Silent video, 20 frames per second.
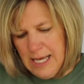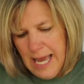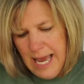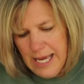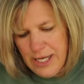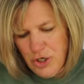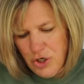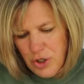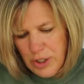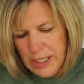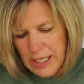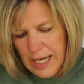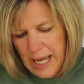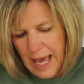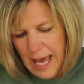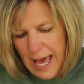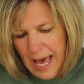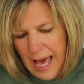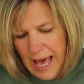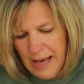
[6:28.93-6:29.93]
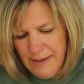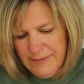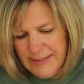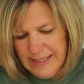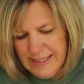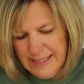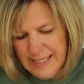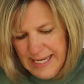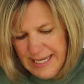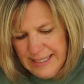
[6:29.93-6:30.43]
and you're going to have
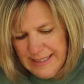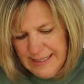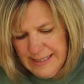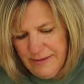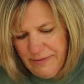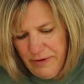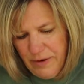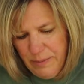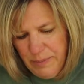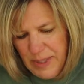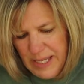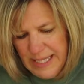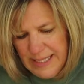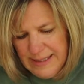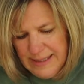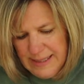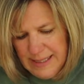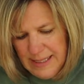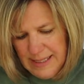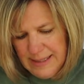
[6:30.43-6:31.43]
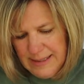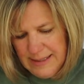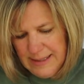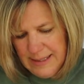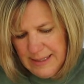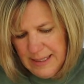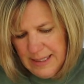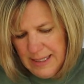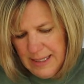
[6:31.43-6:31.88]
6 different pieces.